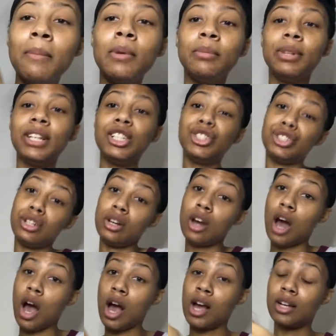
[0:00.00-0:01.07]
bleach the
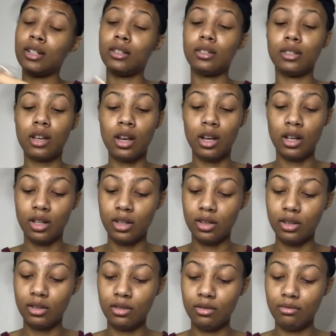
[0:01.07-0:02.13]
knots because
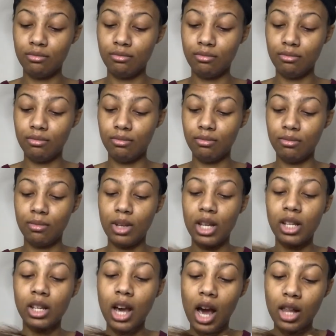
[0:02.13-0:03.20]

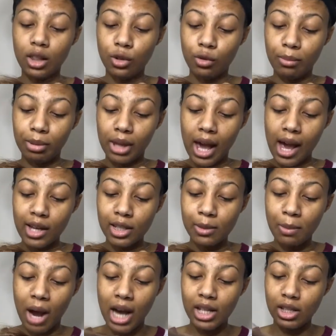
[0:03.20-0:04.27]
it got little black
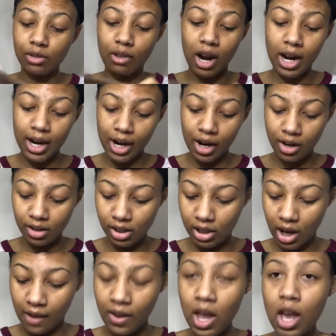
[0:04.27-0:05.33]
spots right here and
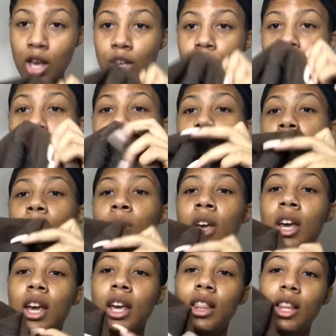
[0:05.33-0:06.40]
stuff. So
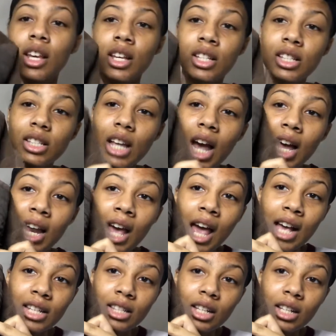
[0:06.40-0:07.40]
in the inside it has the